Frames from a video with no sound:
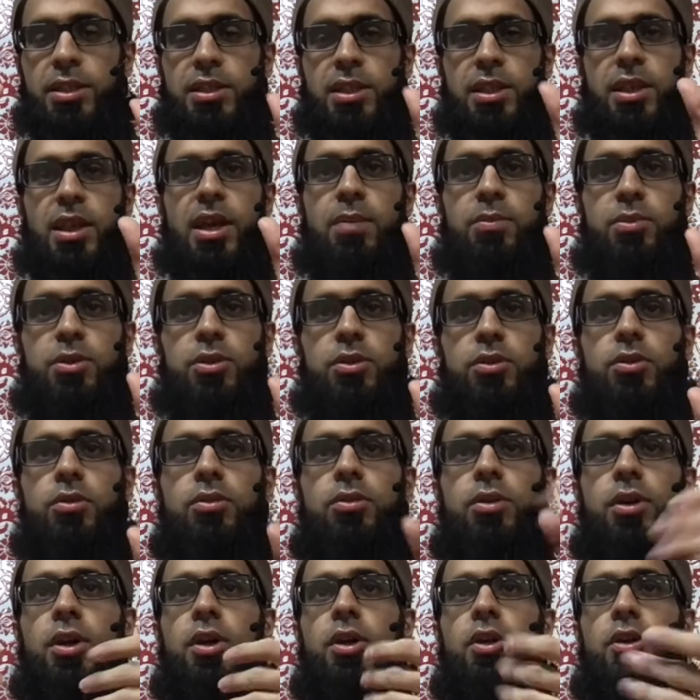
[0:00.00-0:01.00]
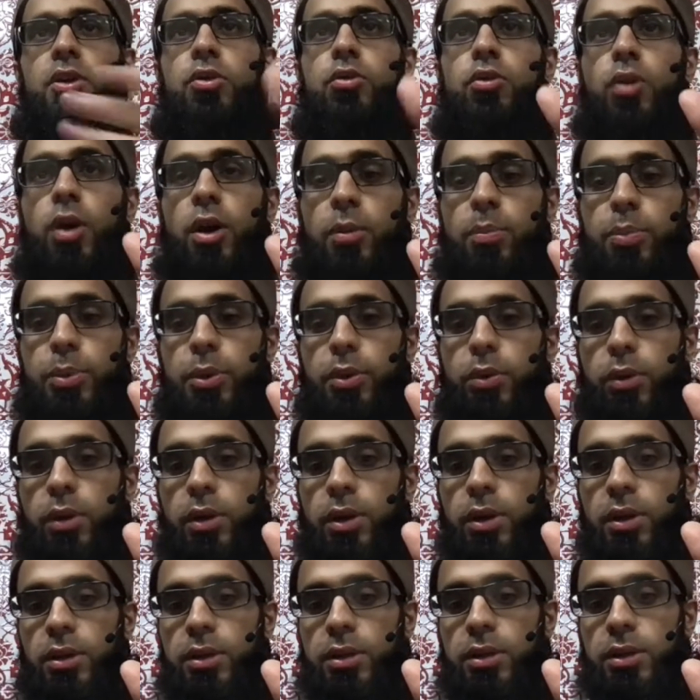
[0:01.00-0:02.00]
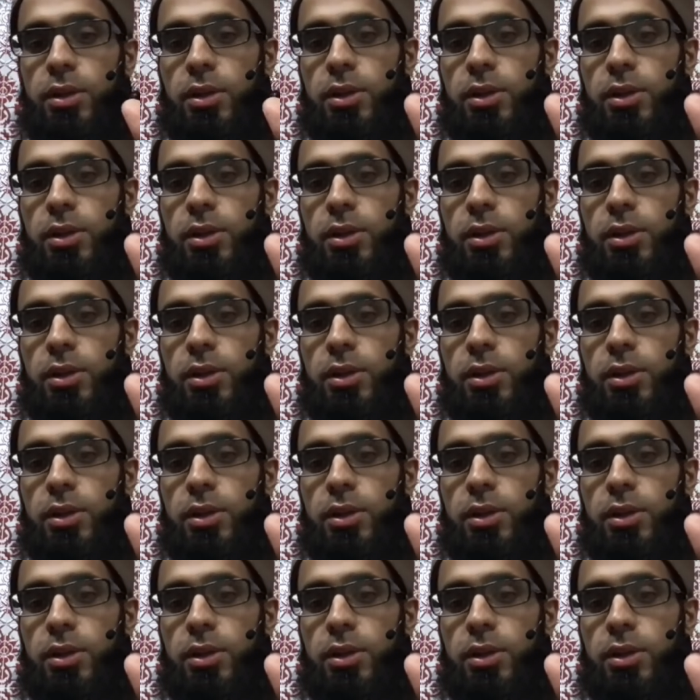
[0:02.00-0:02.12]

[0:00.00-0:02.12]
salam to you, you are pure,